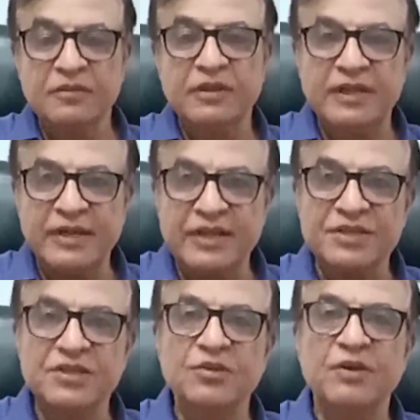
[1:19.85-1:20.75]

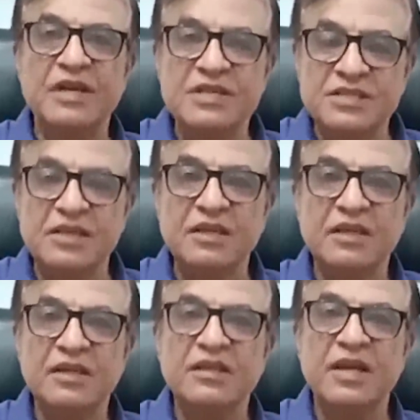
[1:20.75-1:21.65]
irritation or itching
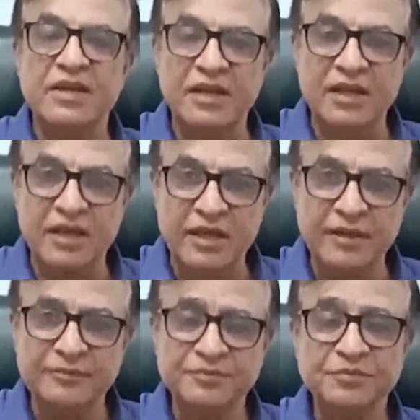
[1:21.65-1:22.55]
in the anal area,
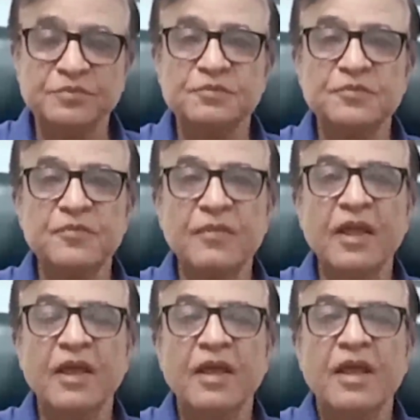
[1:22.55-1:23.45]

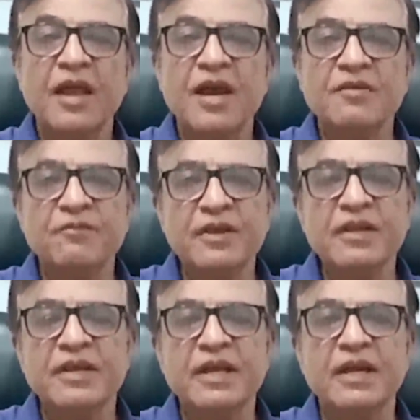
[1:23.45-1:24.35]
and
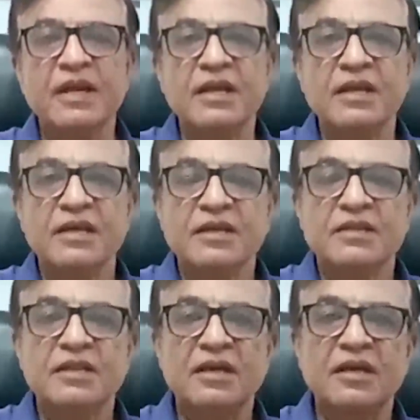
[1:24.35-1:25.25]
very rarely
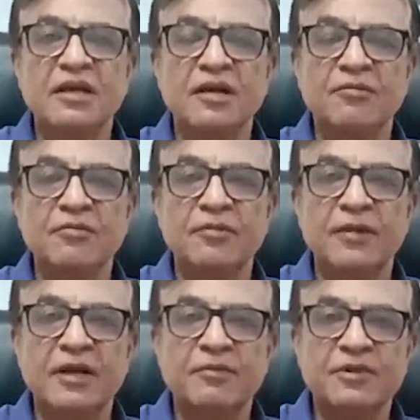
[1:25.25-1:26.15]
they can come
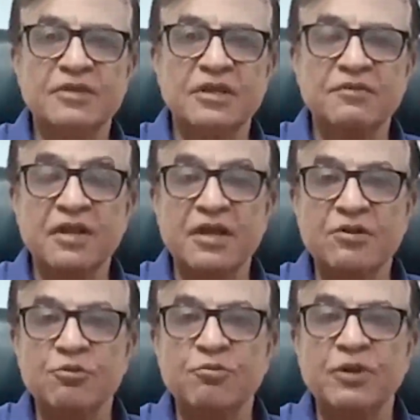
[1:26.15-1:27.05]
and present with
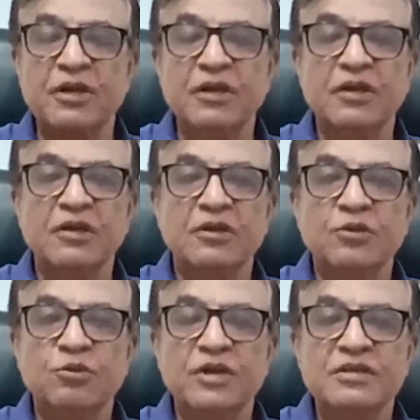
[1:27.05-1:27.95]
acute pain
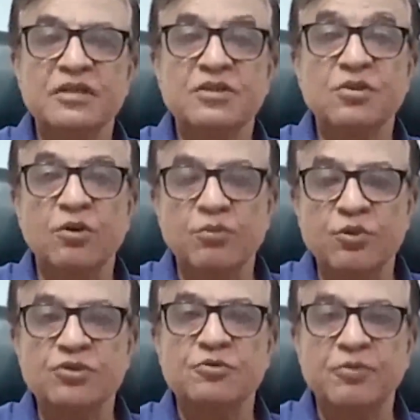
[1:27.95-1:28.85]
known as a
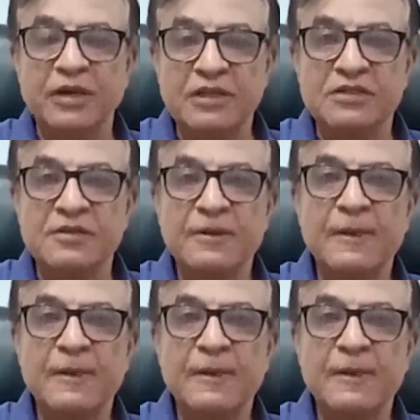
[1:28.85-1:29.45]
thrombosed piles.